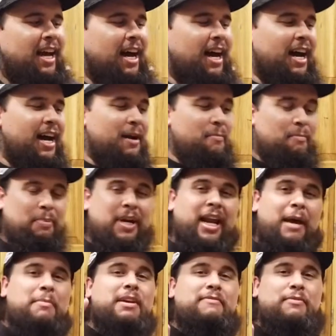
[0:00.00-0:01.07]
But
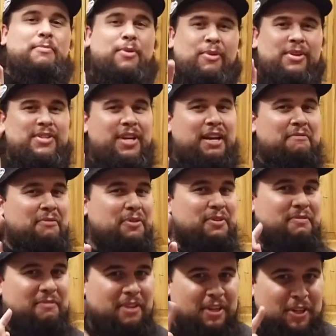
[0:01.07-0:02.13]
I'm even more excited for
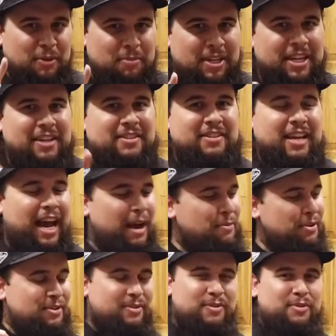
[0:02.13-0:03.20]
this video because I
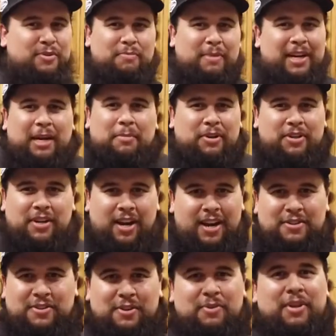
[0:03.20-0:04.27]
went to my neighborhood
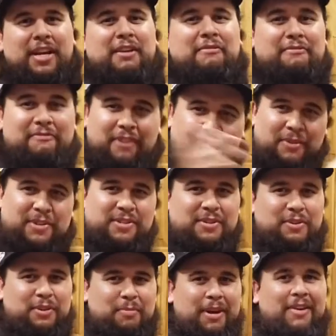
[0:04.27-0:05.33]
Costco that I'm very
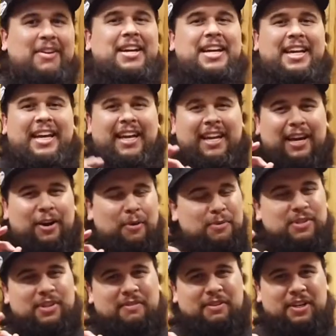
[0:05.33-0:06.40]
stoked about, and I
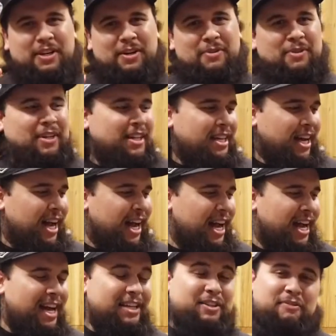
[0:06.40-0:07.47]
always love to go
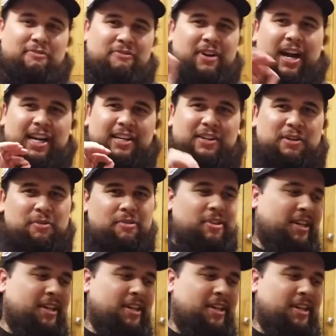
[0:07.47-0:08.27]
to find new